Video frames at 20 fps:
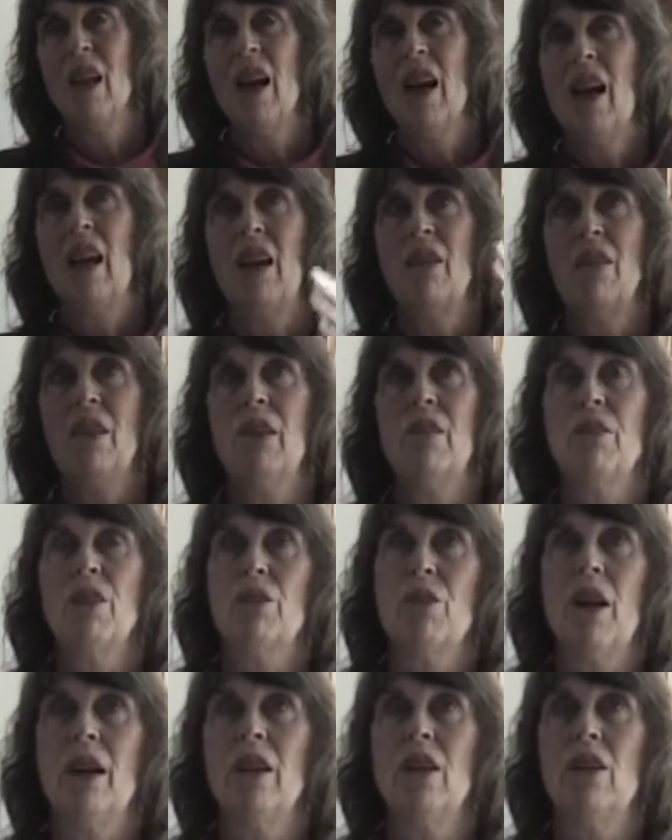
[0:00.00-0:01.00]
And I think of
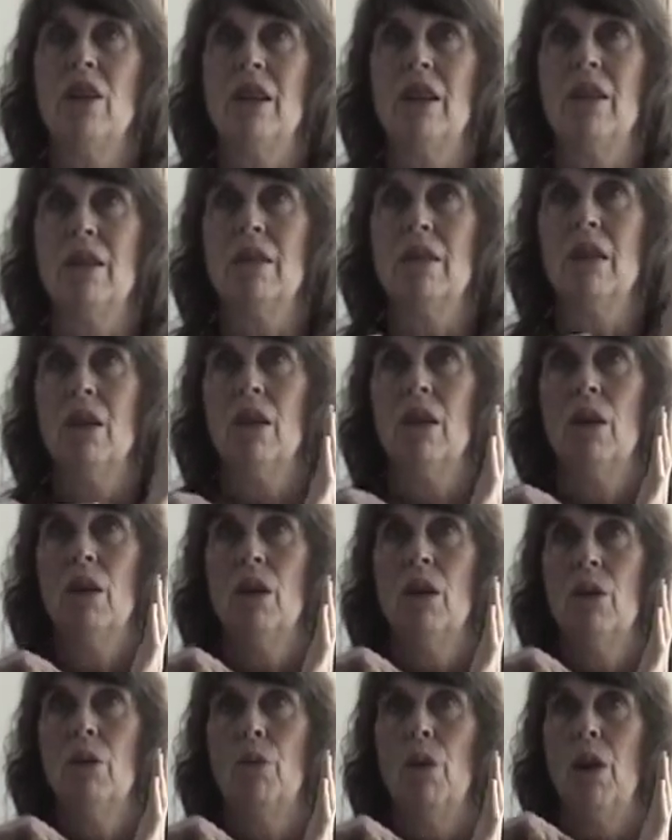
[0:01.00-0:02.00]
strategy as
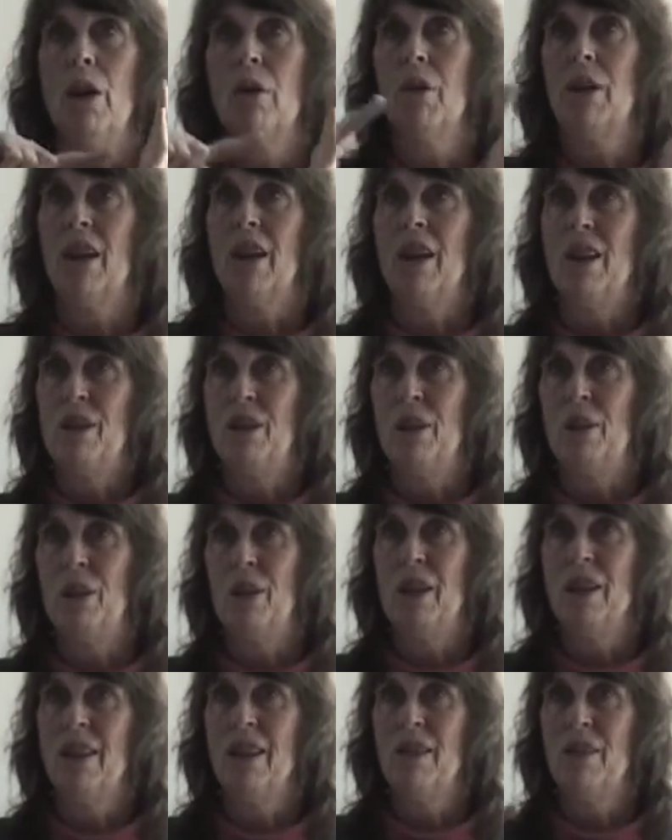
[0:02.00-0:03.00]
where we're going to do
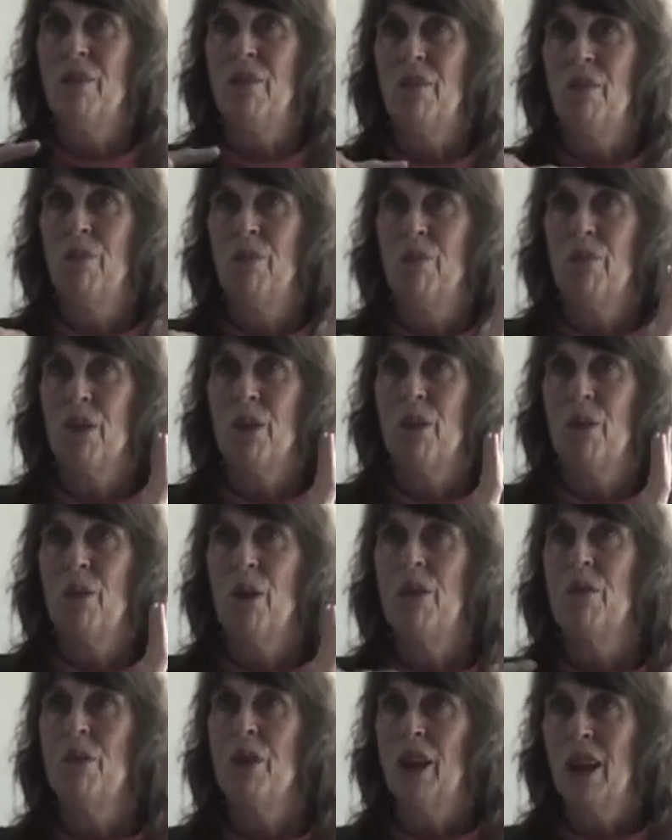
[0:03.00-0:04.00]
it,
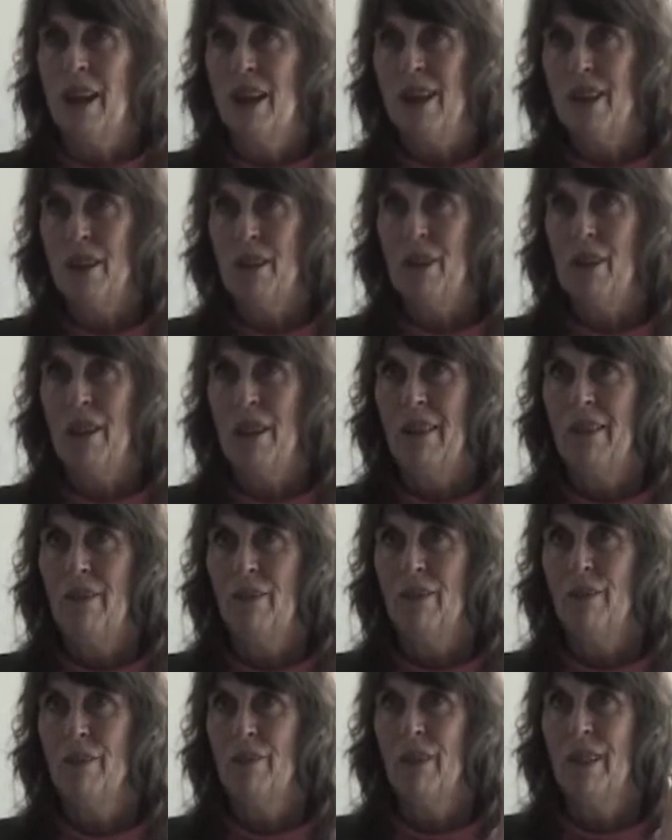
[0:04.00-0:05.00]
when we're going to do it,
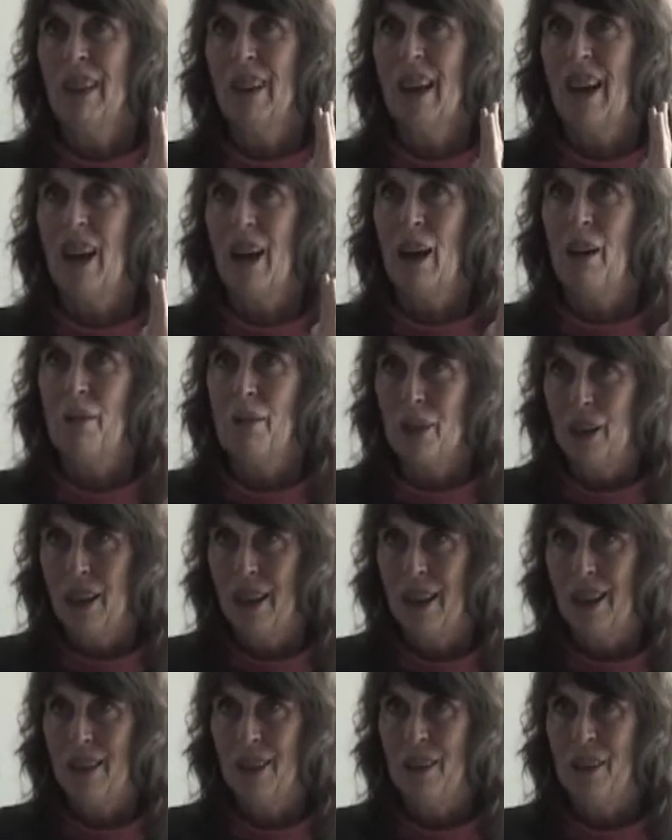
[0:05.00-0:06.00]
how we're
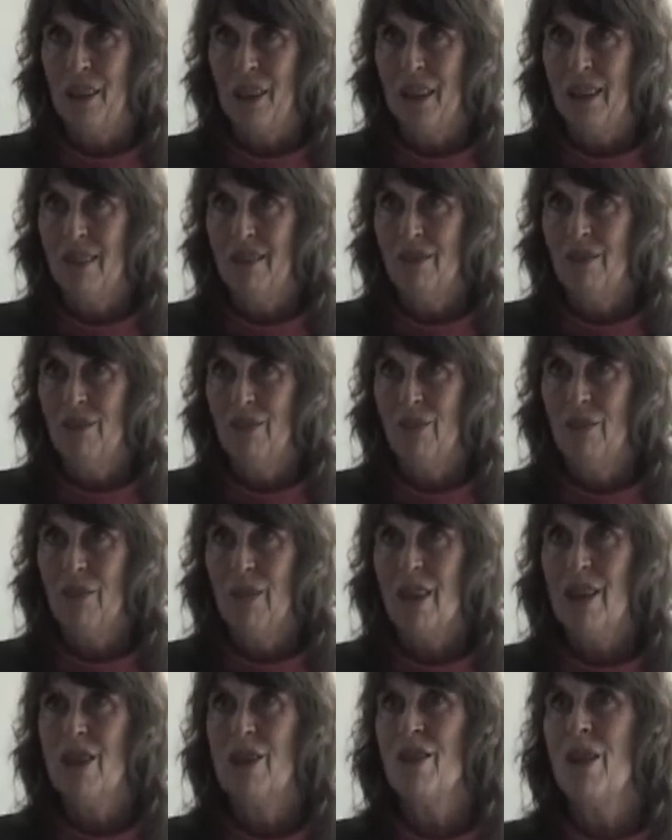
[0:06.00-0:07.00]
going to do it.
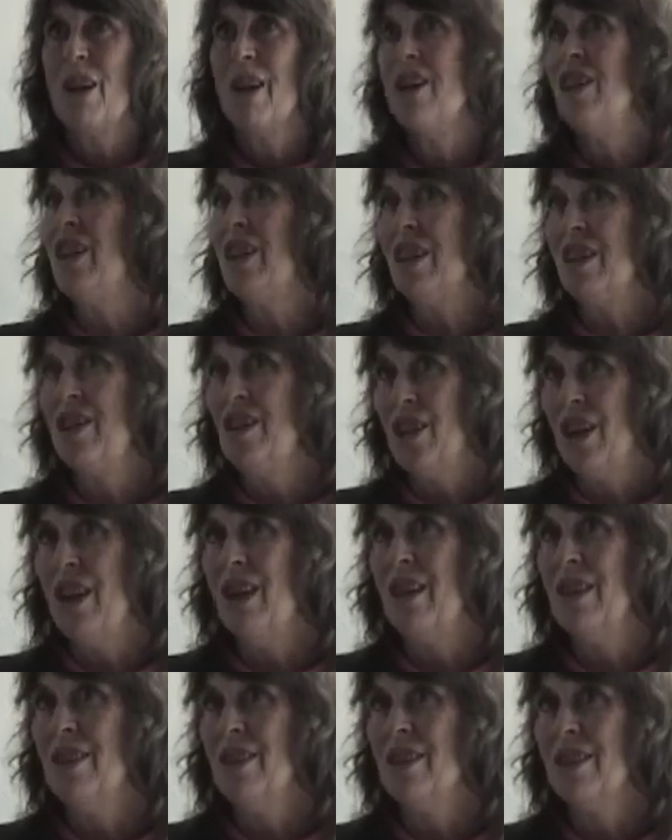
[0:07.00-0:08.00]
The strategy can
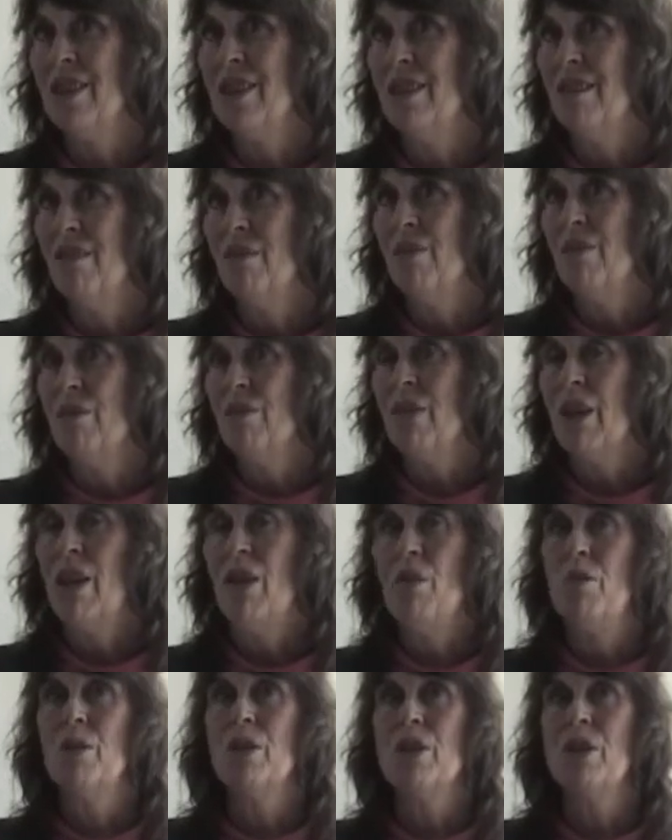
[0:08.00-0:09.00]
change,
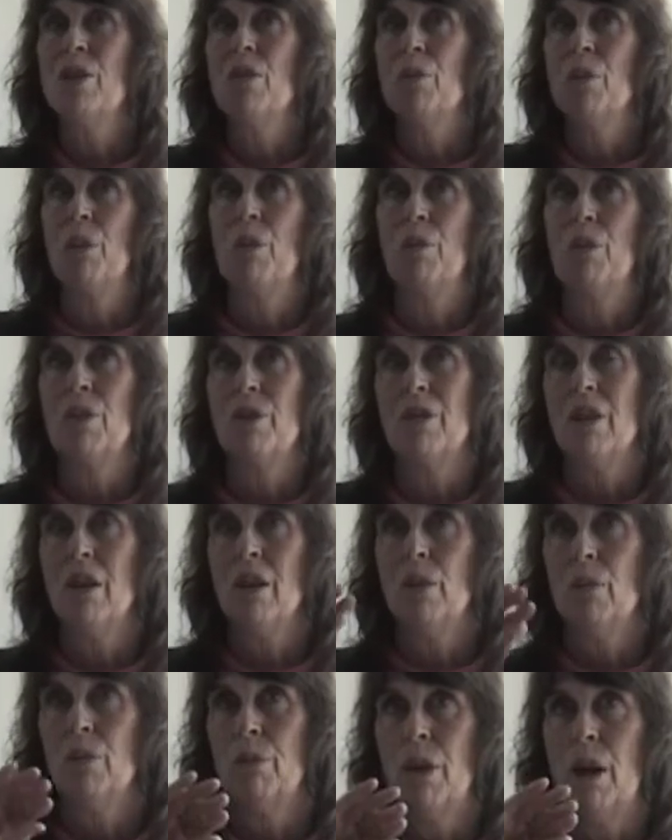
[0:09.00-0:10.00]
and the mission and purpose
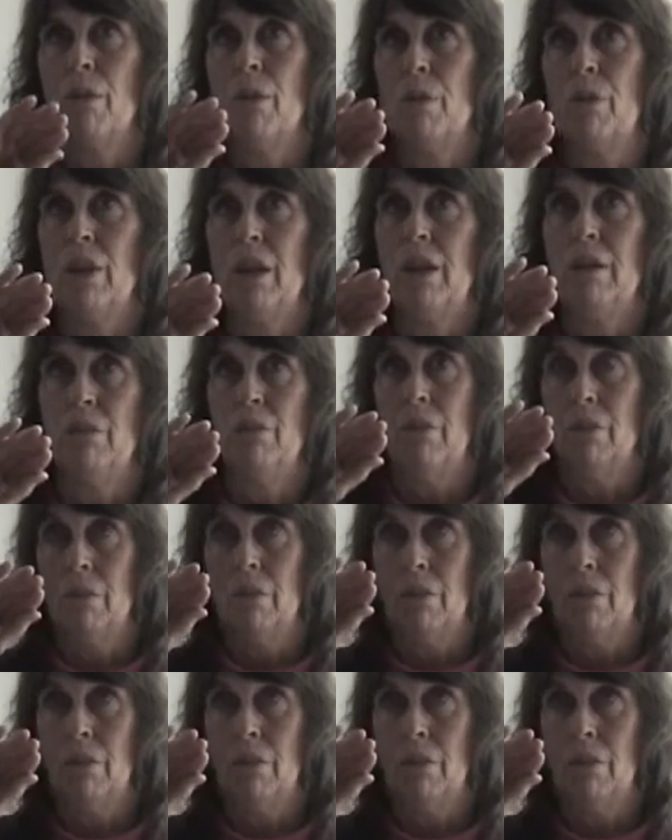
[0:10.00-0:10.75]
probably